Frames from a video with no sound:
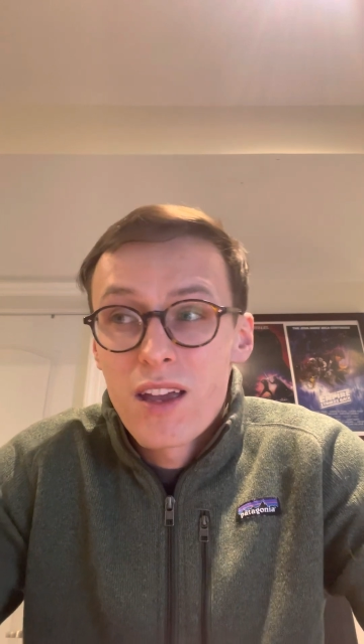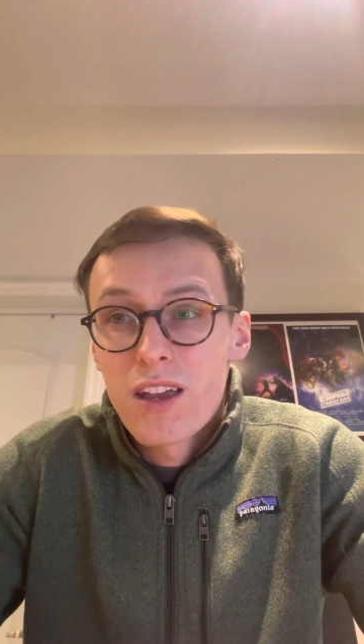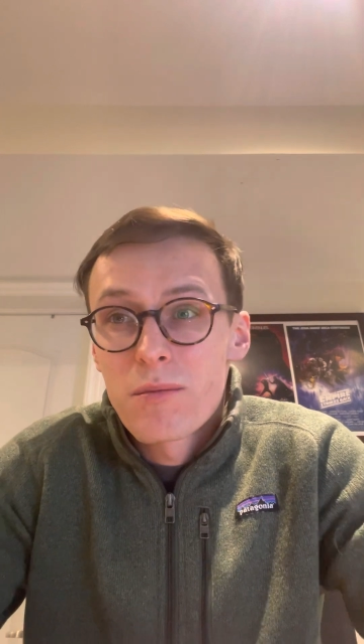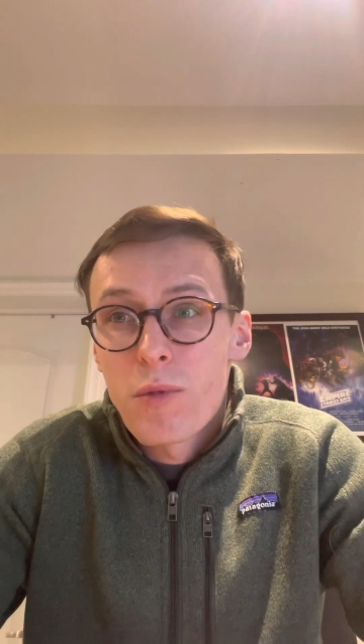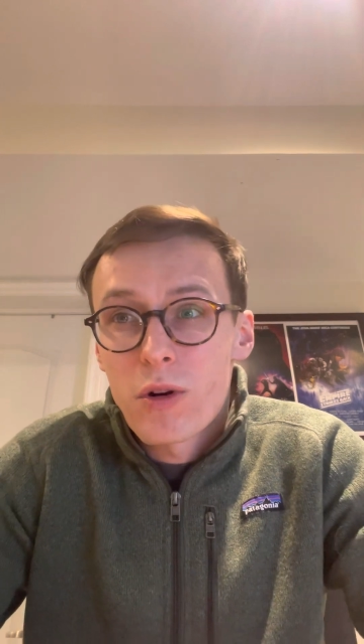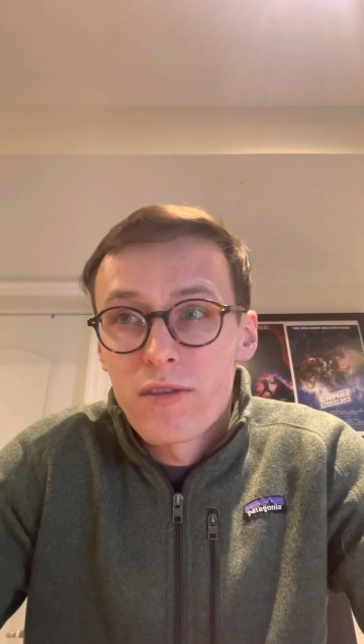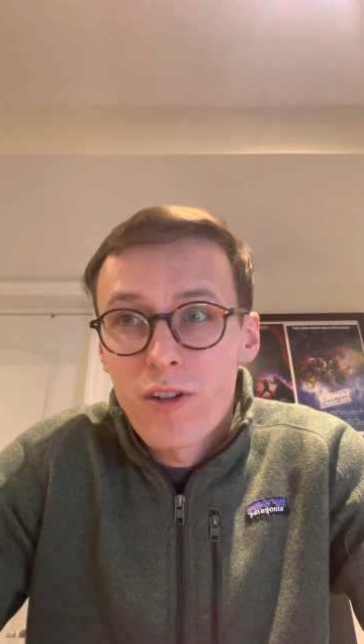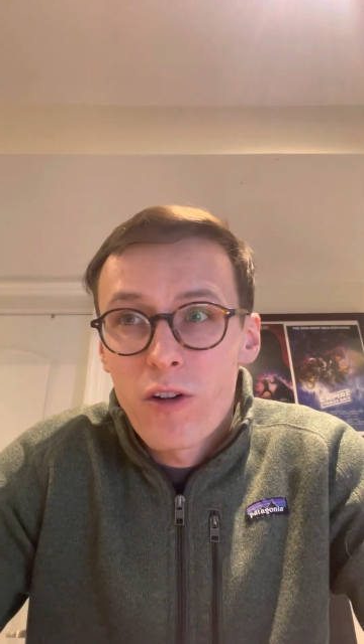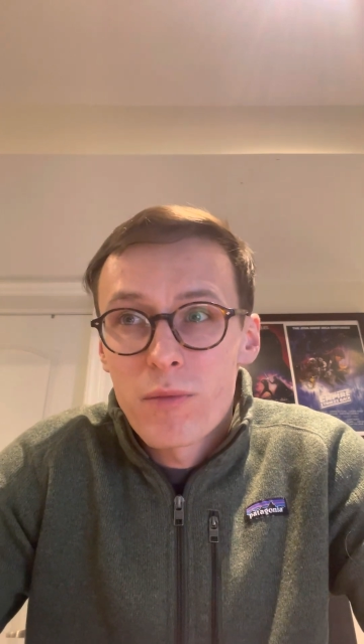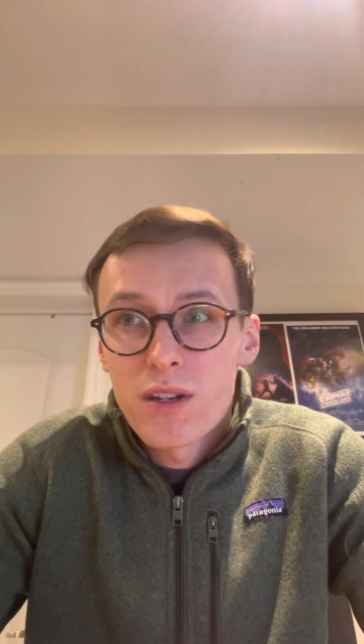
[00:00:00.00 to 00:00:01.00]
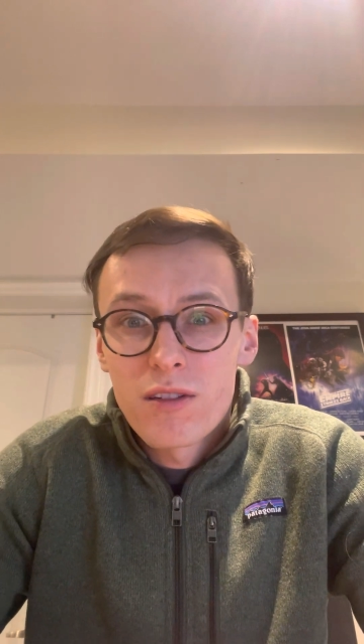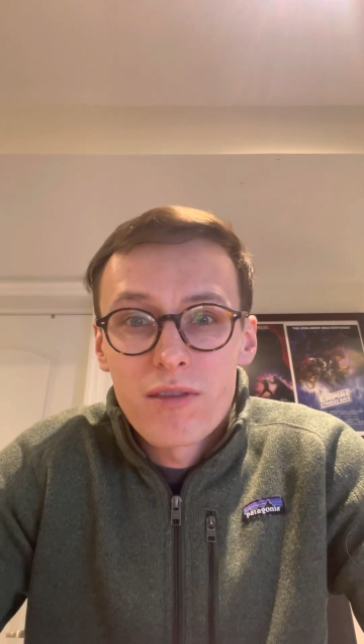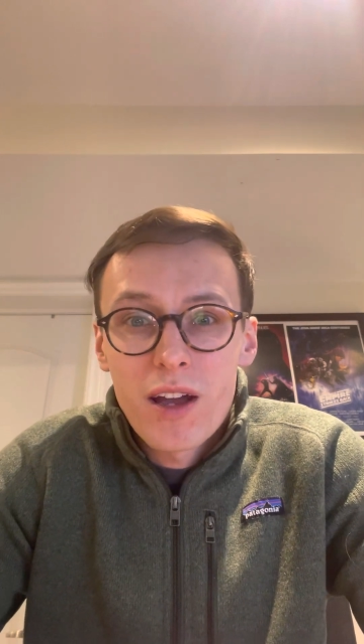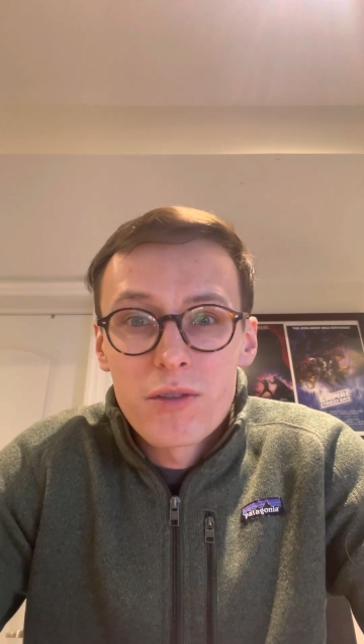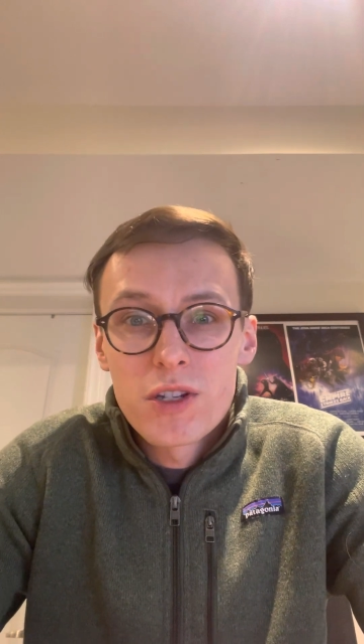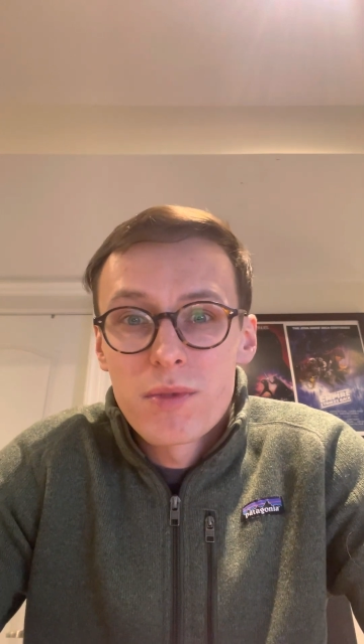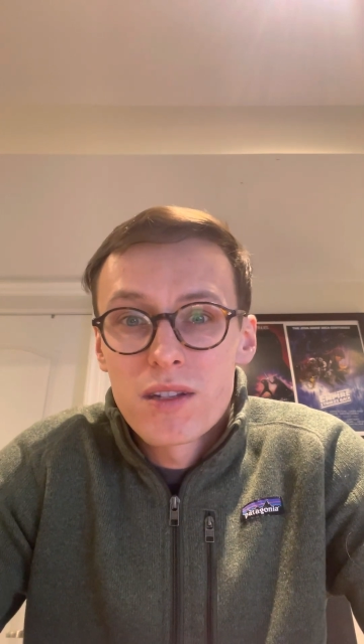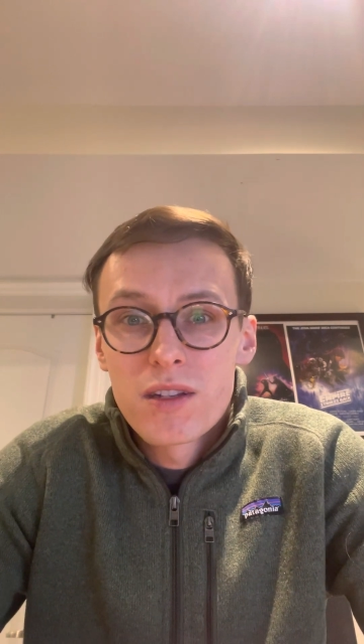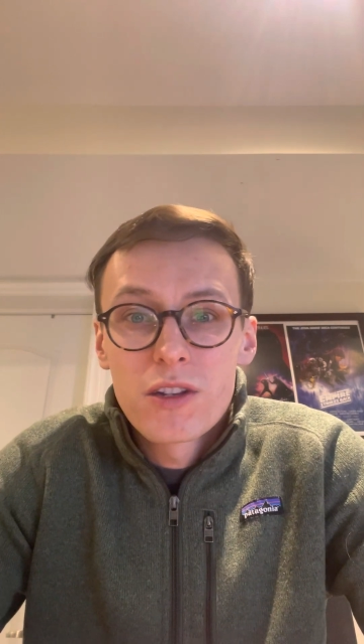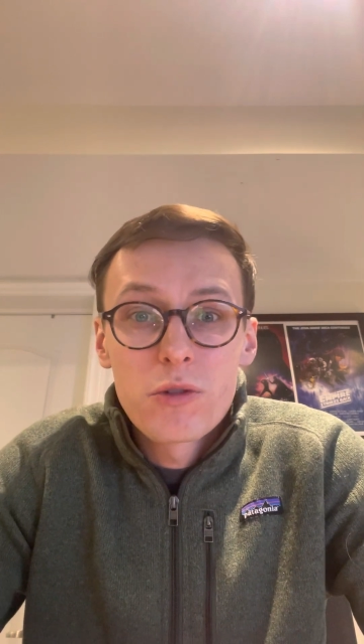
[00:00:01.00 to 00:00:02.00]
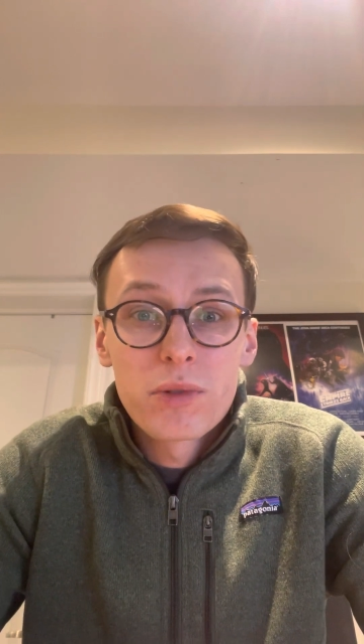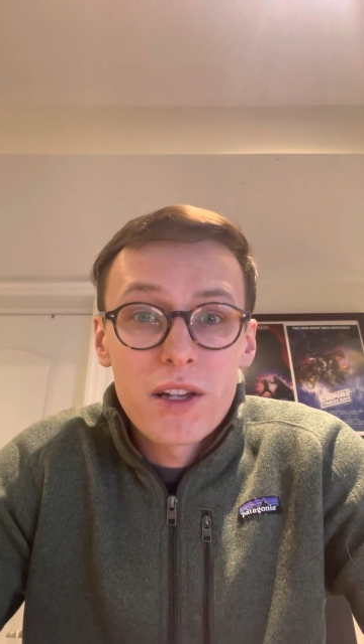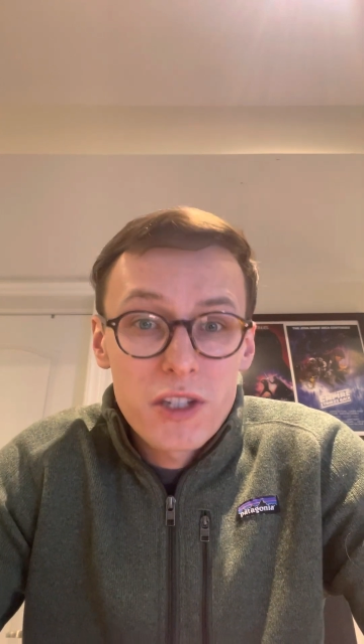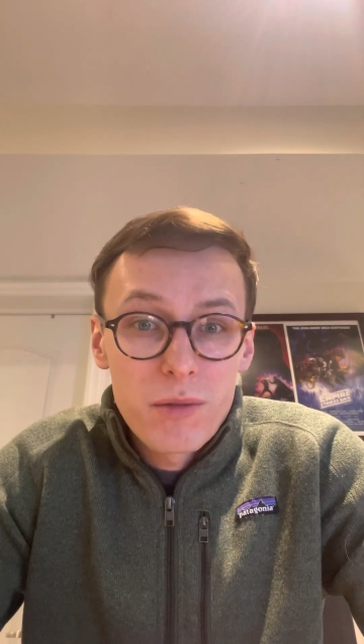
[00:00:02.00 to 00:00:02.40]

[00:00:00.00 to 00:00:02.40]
more involvement of LGBTQ plus